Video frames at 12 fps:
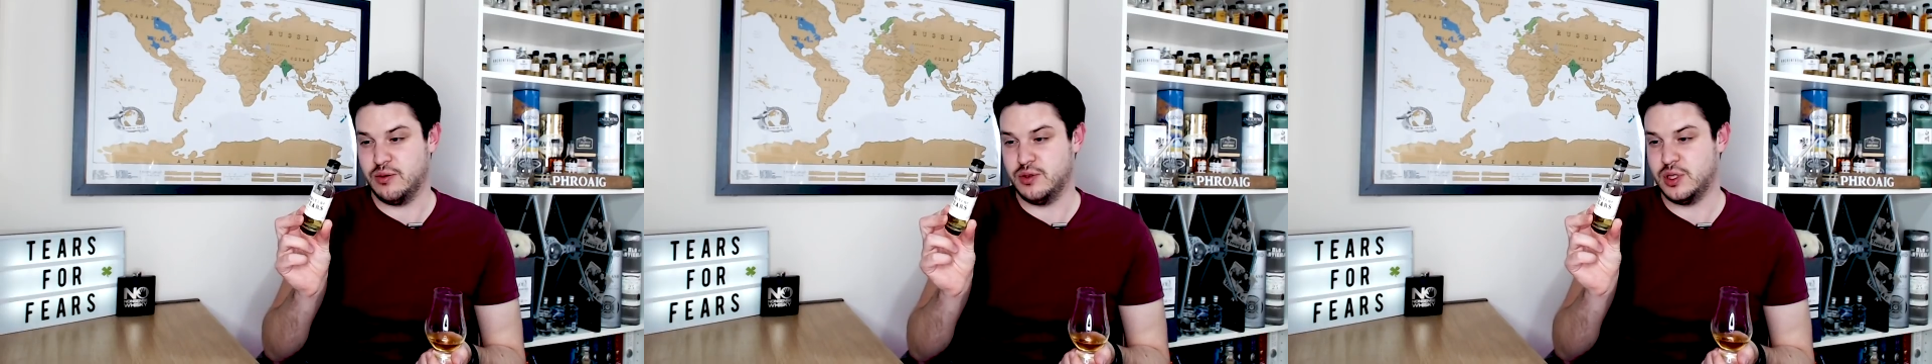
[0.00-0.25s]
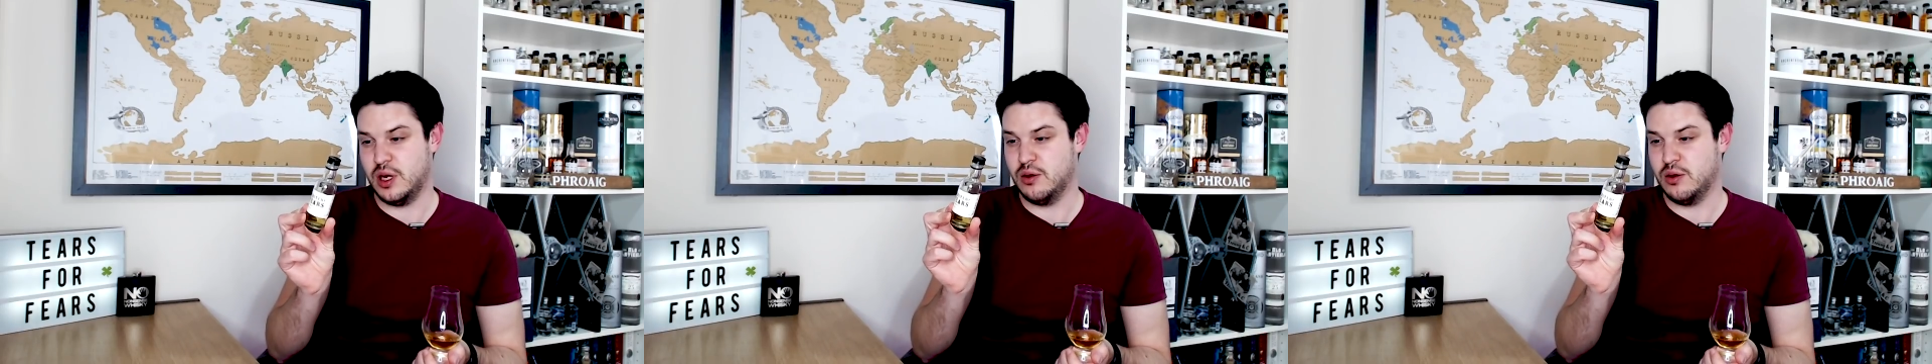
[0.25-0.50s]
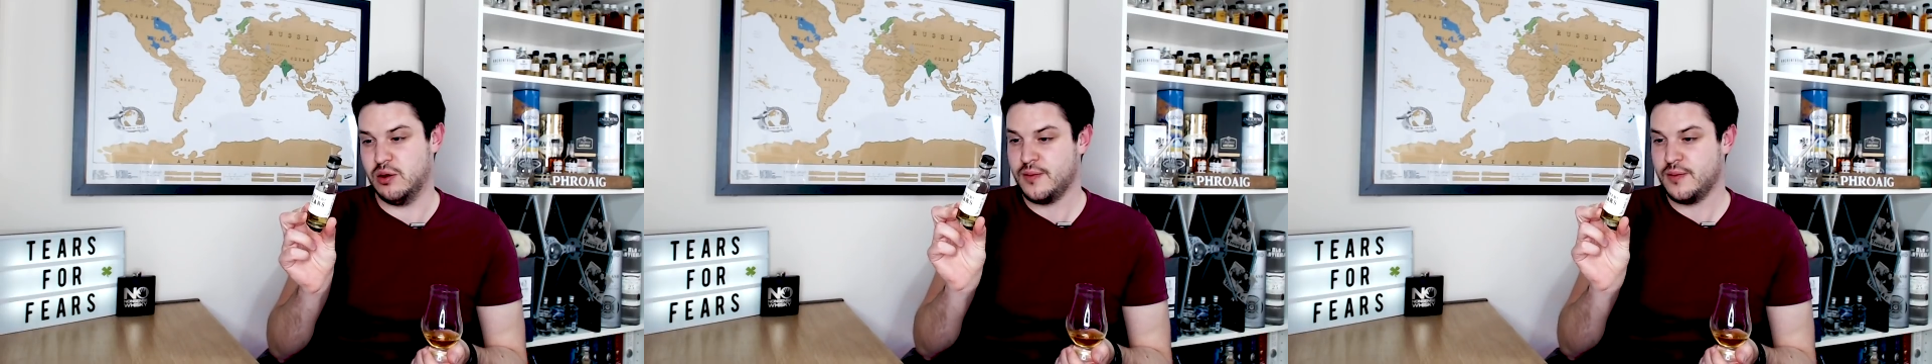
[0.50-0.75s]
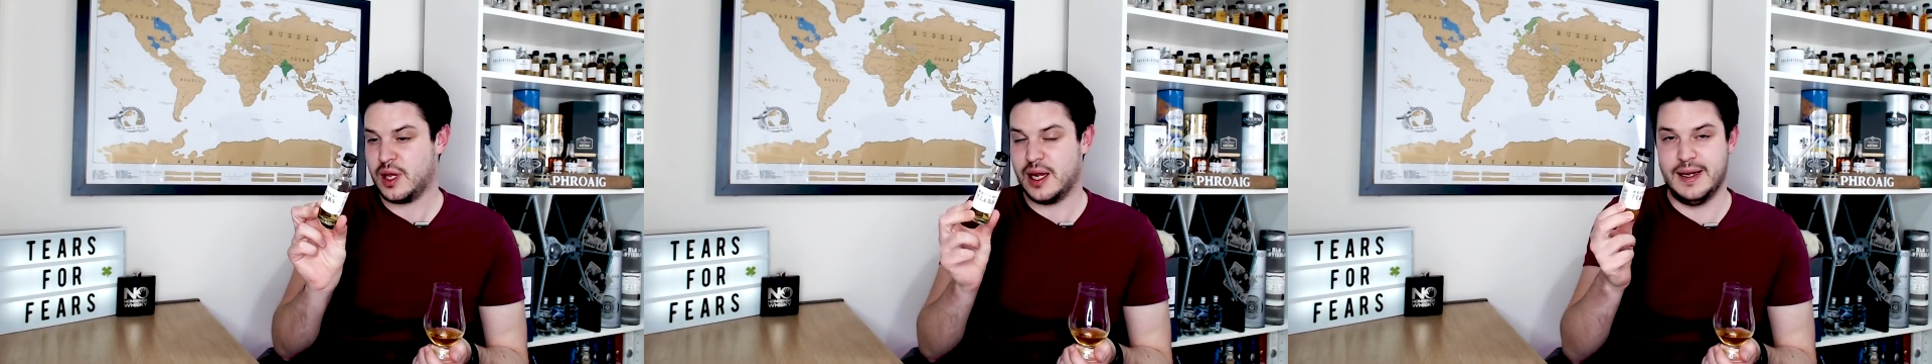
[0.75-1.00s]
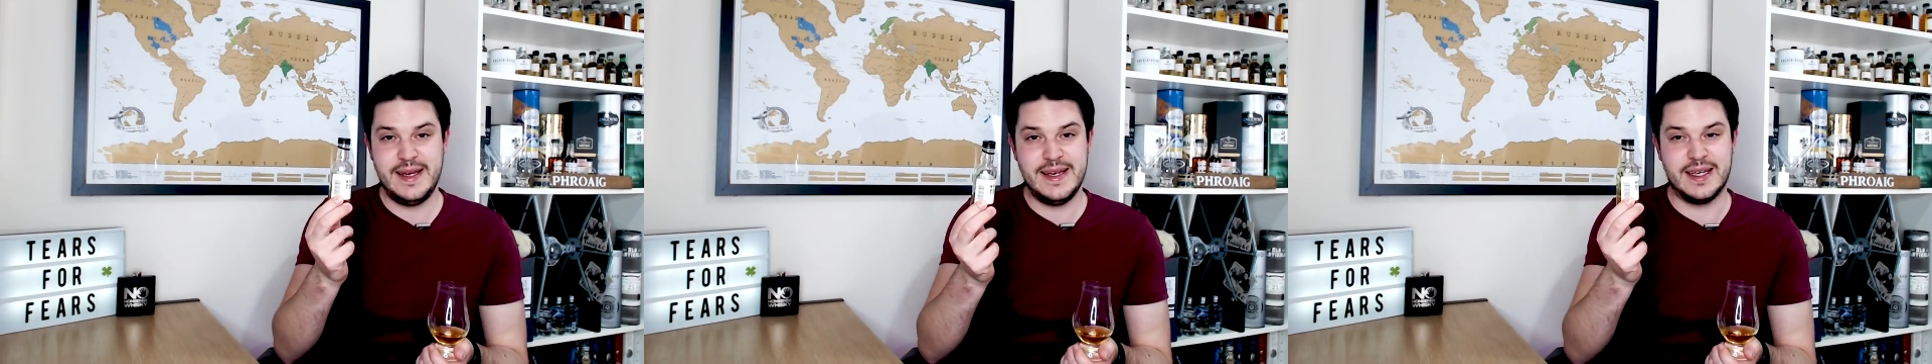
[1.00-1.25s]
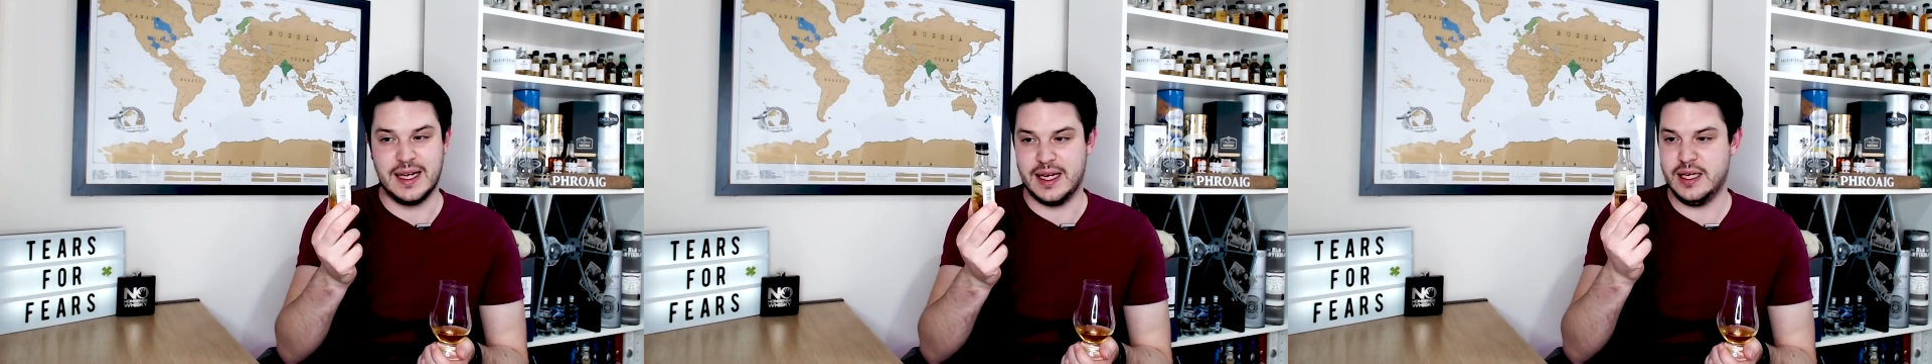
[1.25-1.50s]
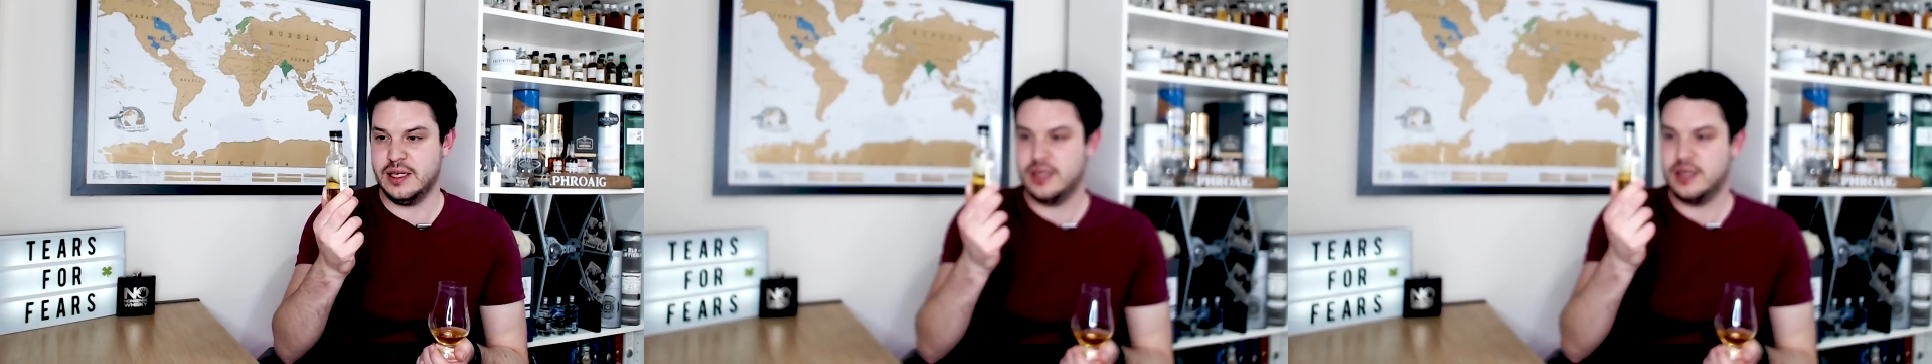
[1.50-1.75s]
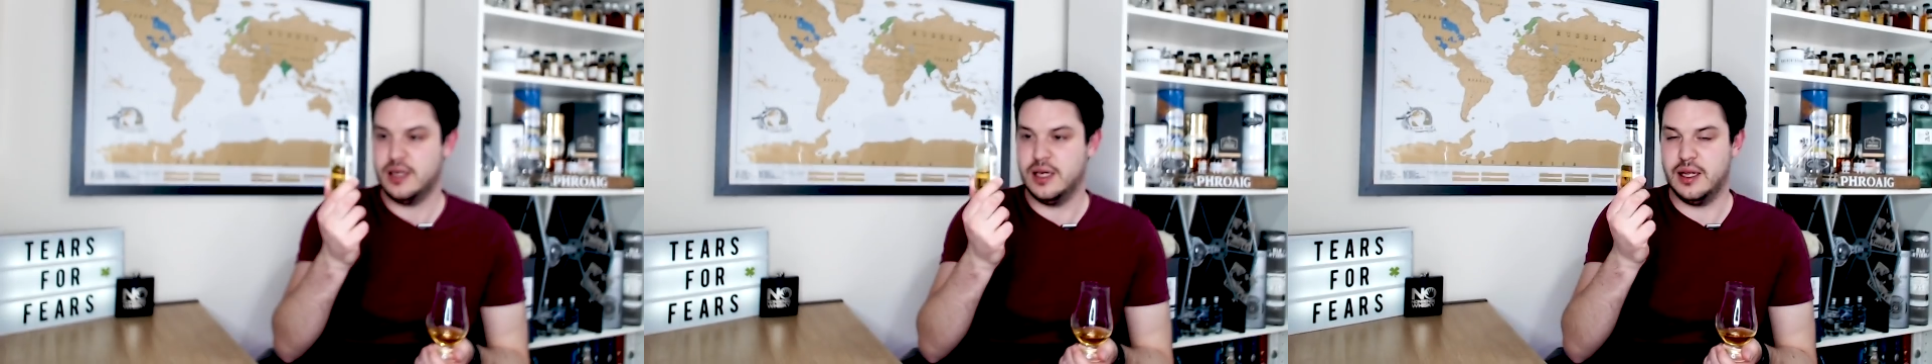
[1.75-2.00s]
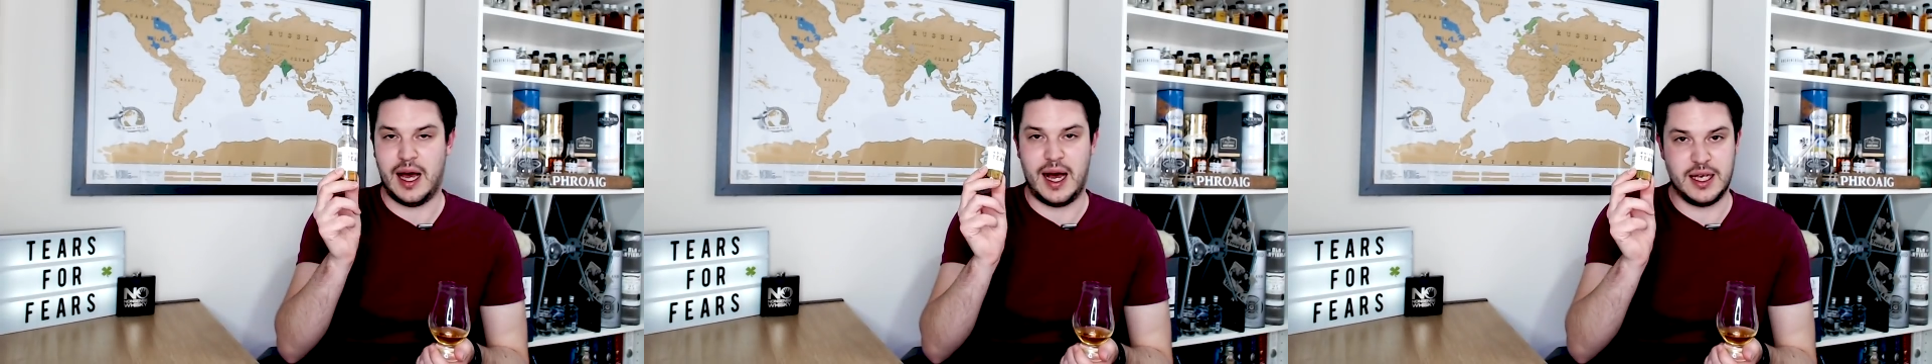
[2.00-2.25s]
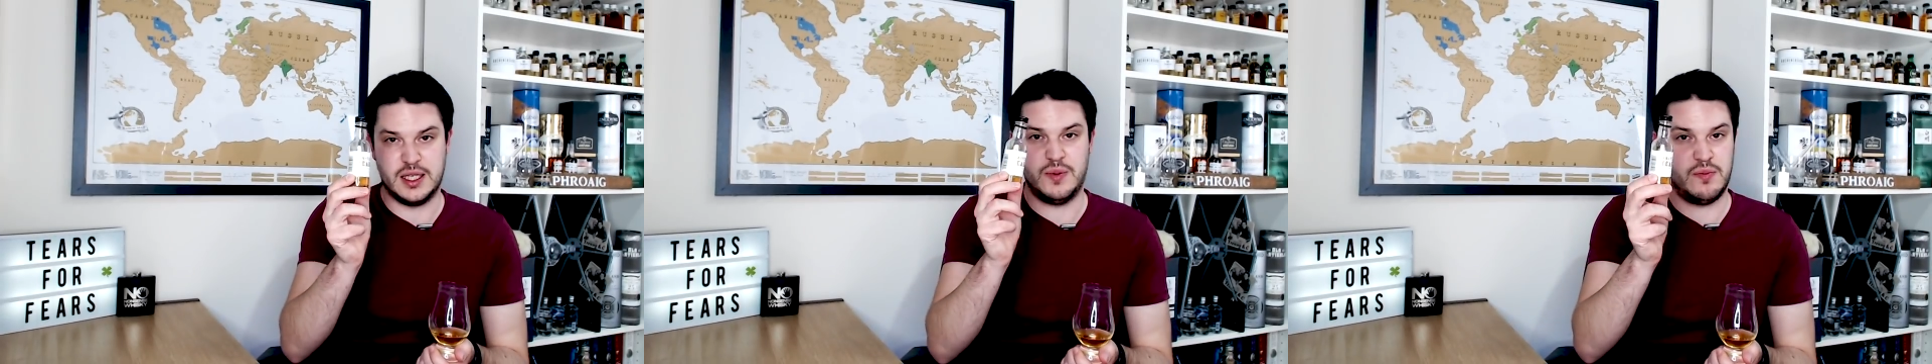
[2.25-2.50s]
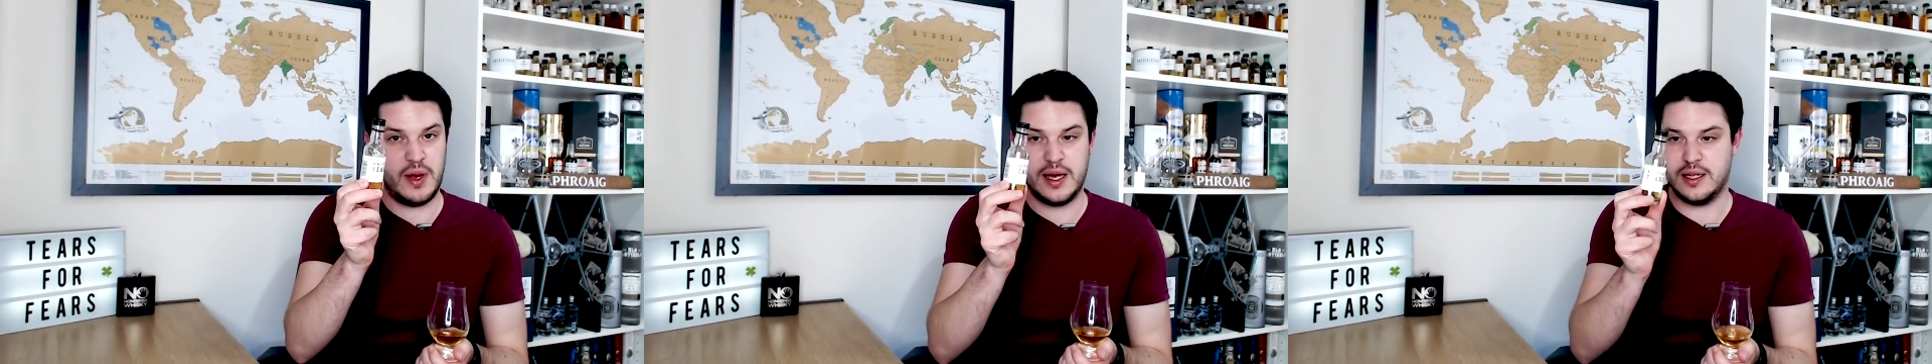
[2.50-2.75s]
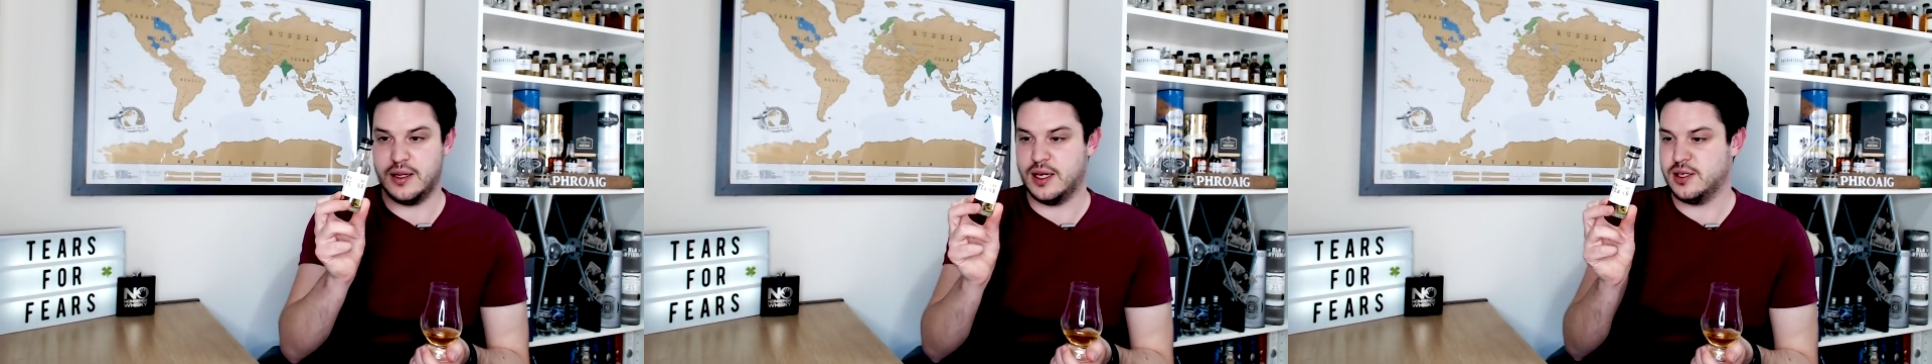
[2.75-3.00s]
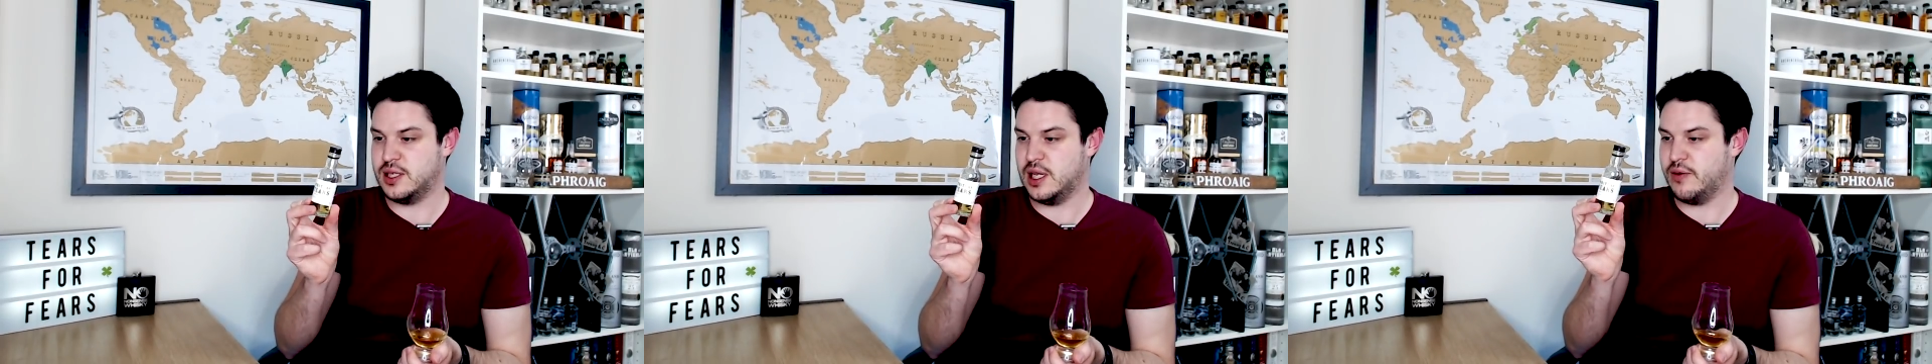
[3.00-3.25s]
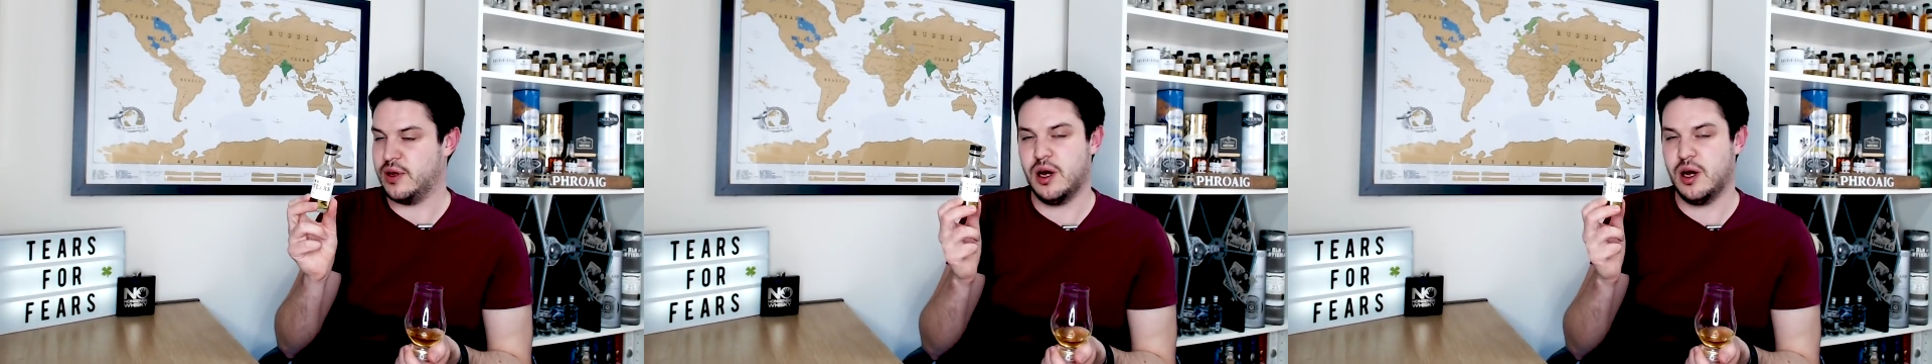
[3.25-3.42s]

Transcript: So legally, that hasn't been made at their distillery.